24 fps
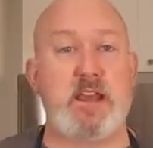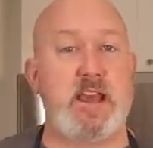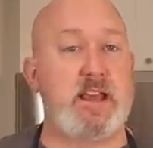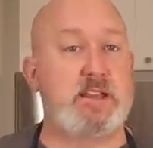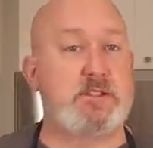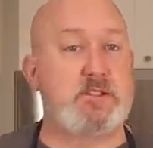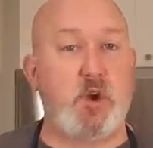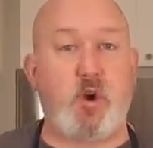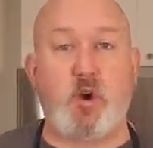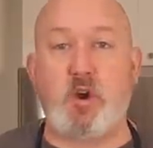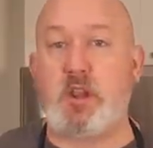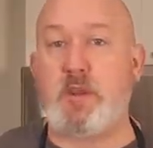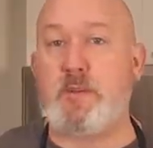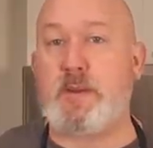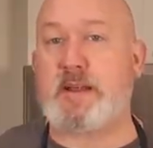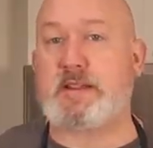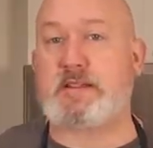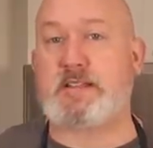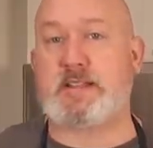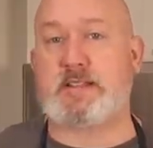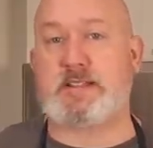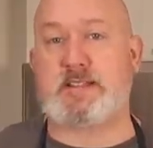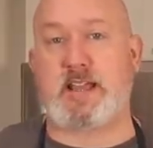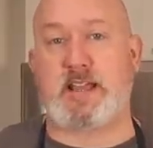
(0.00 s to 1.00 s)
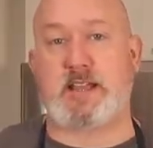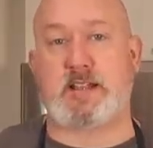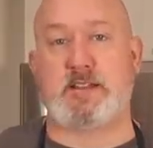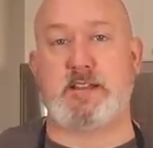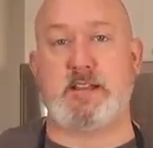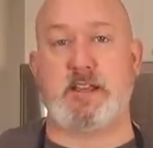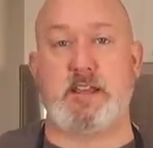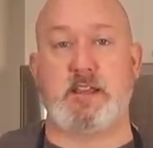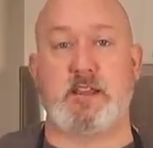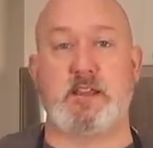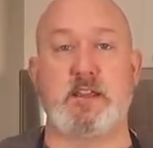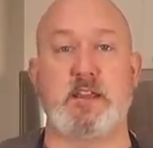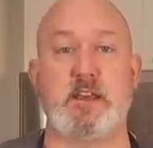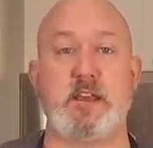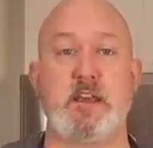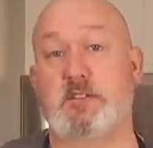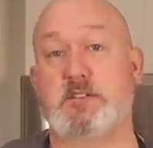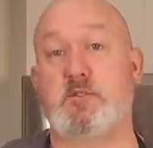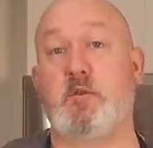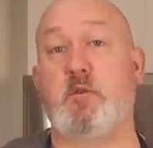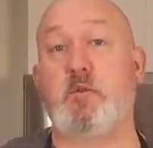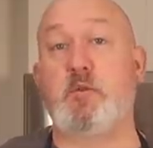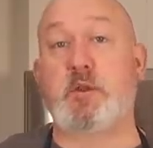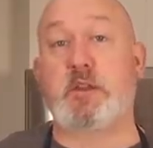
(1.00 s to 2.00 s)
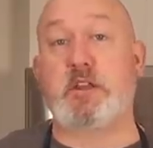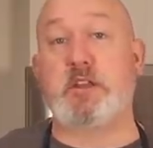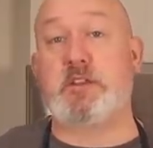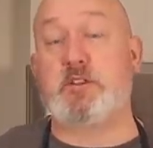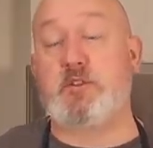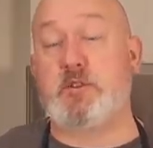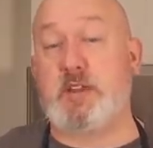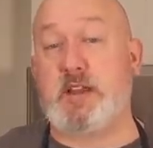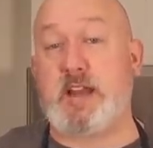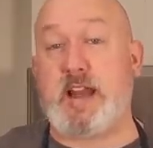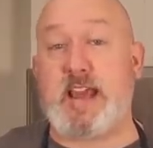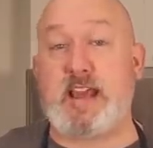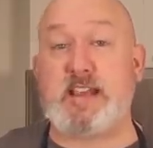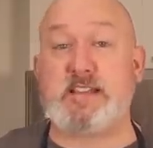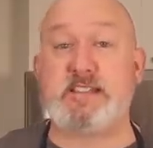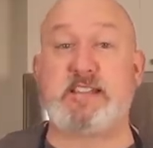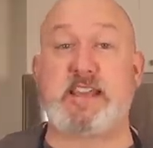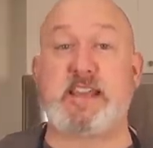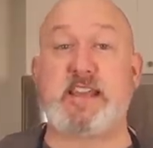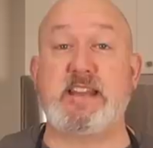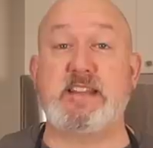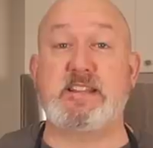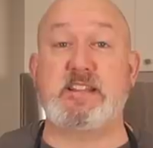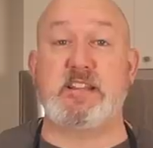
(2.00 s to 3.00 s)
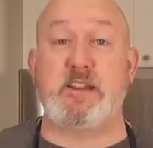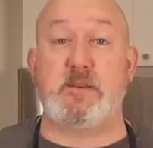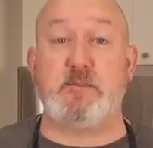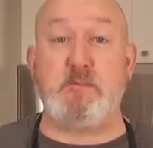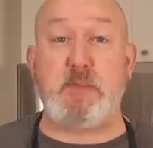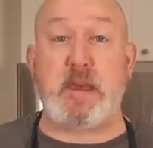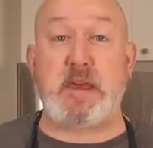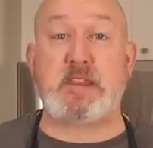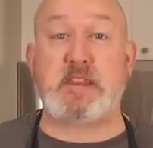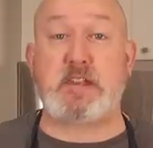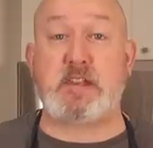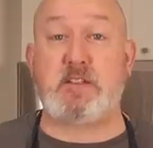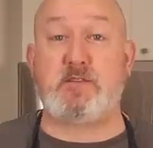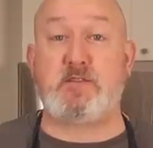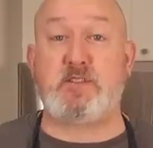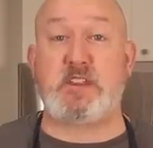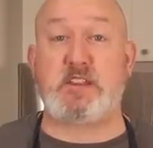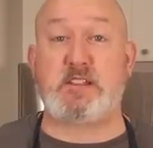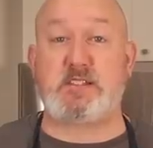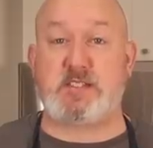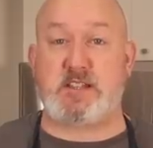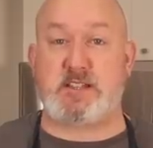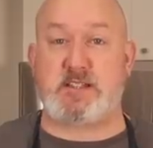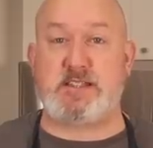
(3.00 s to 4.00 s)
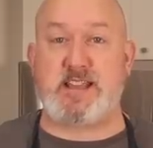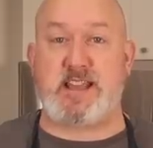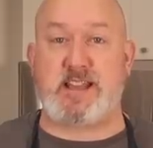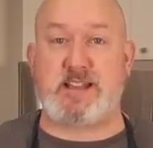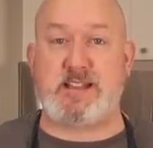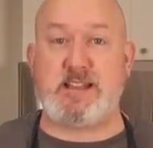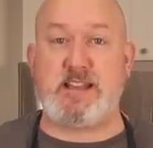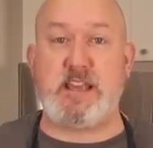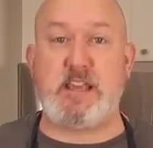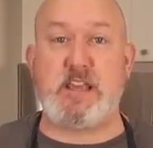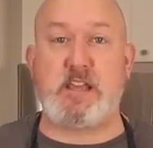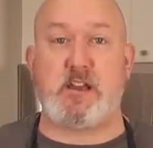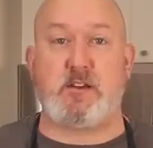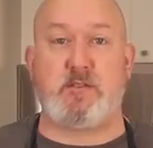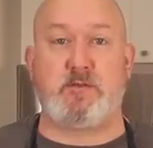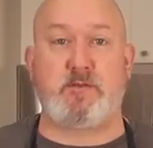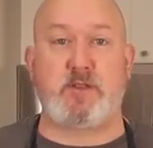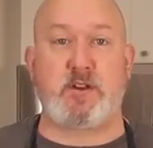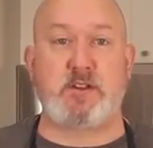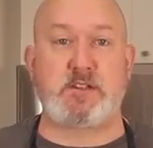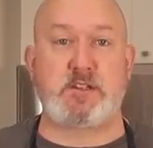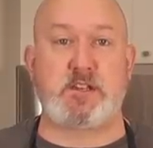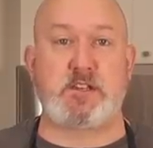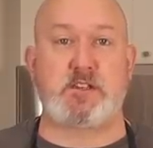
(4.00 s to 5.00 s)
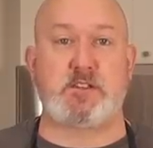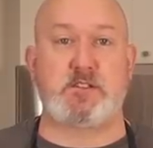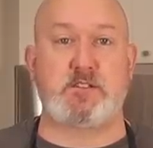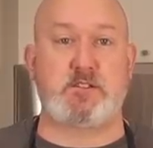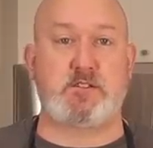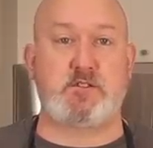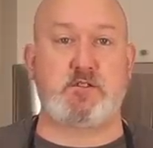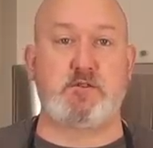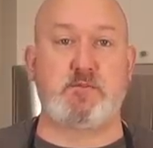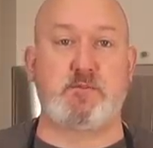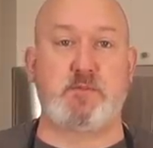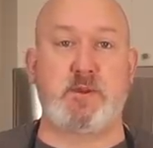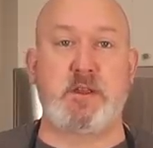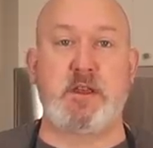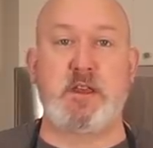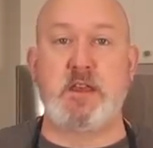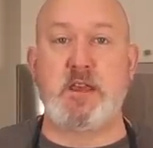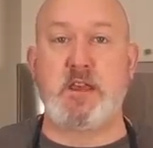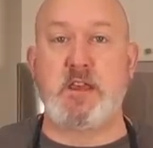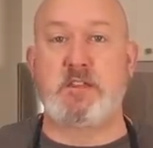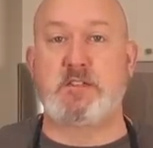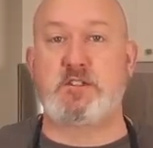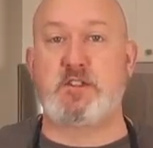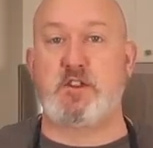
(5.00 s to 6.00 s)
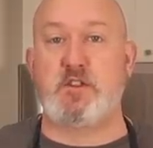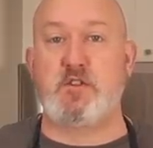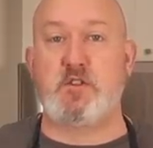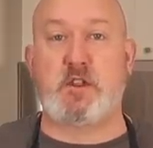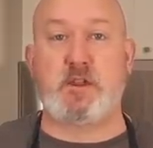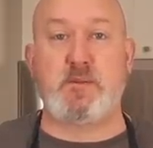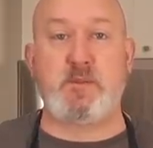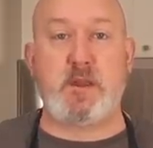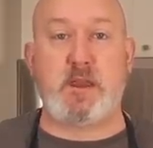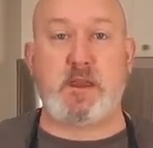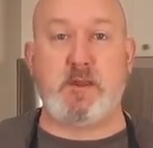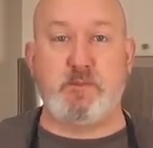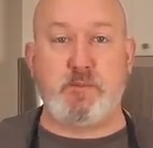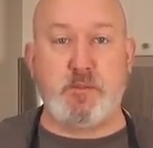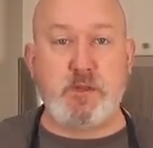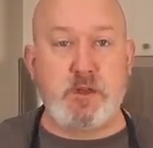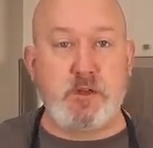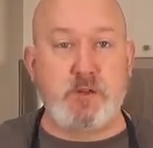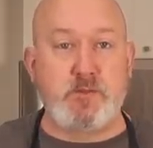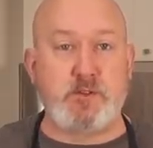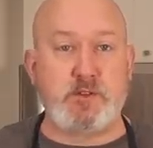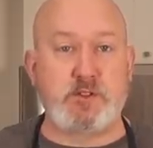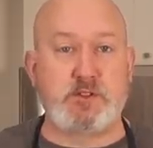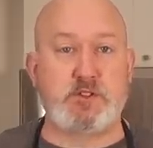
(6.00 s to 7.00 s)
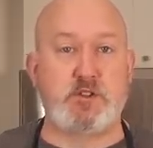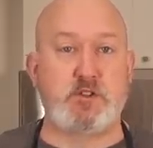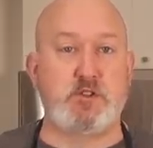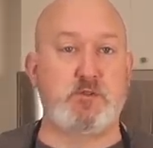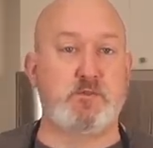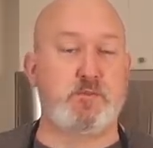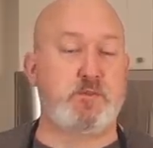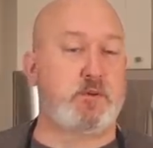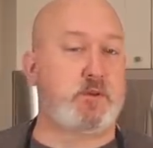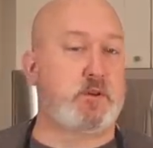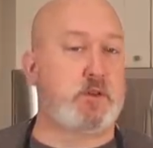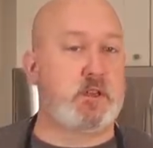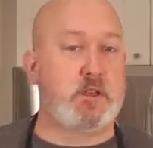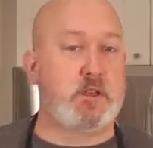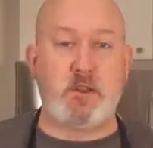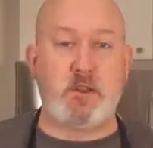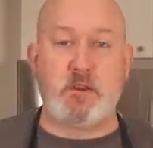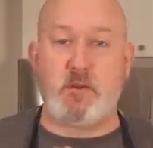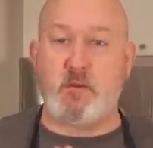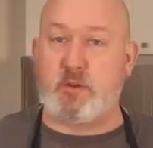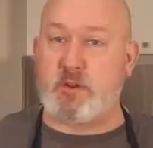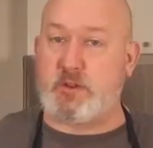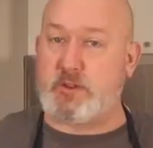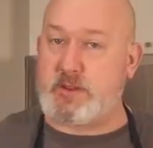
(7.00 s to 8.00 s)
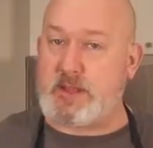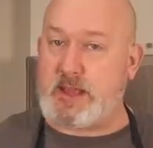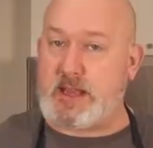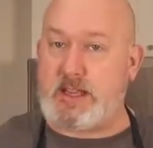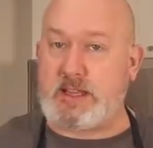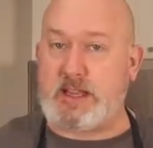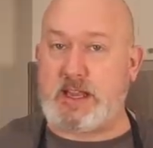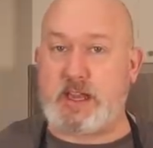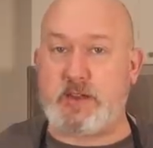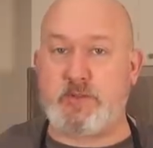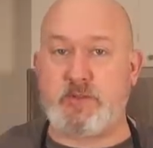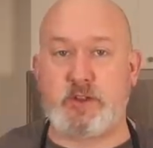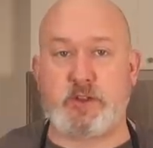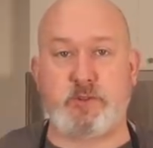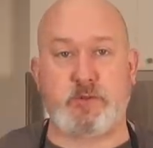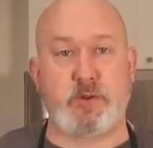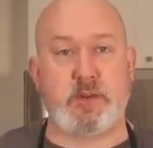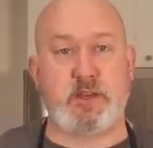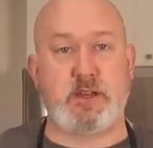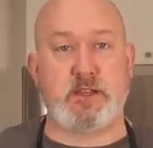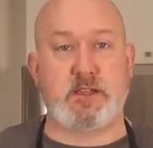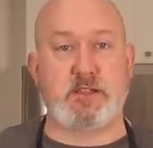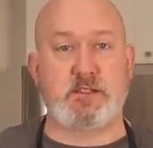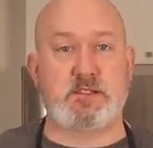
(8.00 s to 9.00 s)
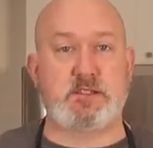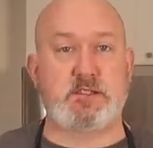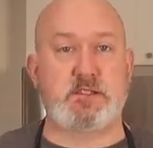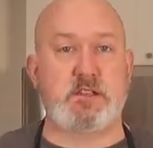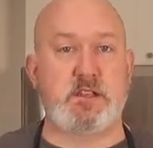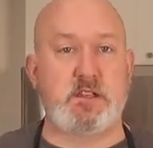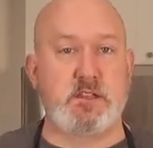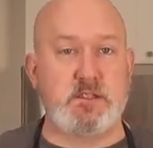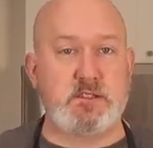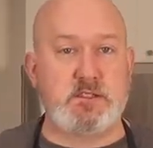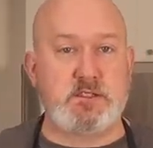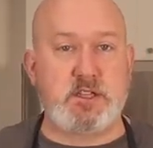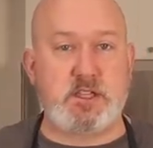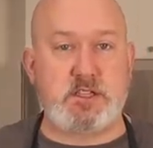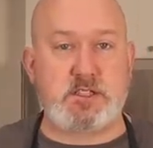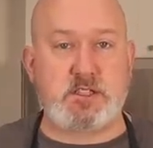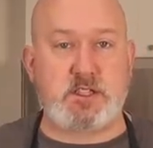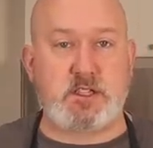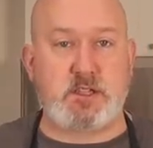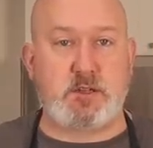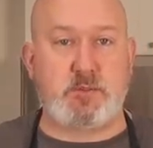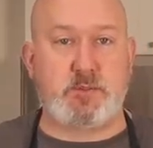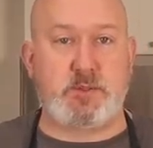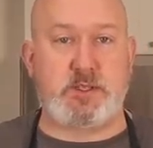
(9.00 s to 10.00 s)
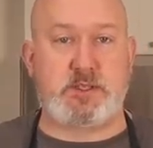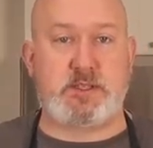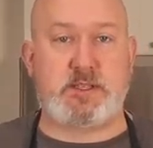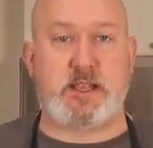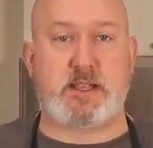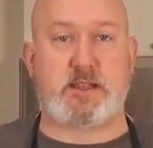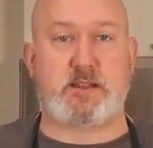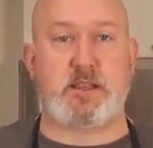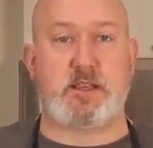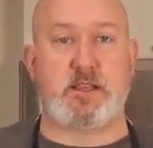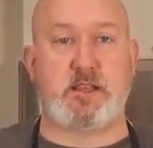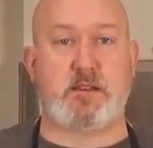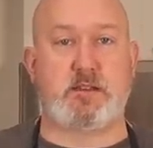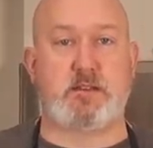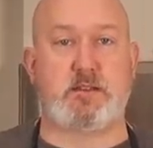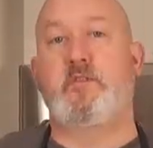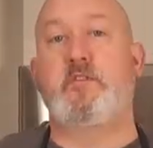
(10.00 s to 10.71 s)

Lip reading: It's all about the technique. So what we're gonna do today is get into the method of this, the technique of French onion soup, so you can make a beautiful soup with not a lot of ingredients, just a little bit of technique.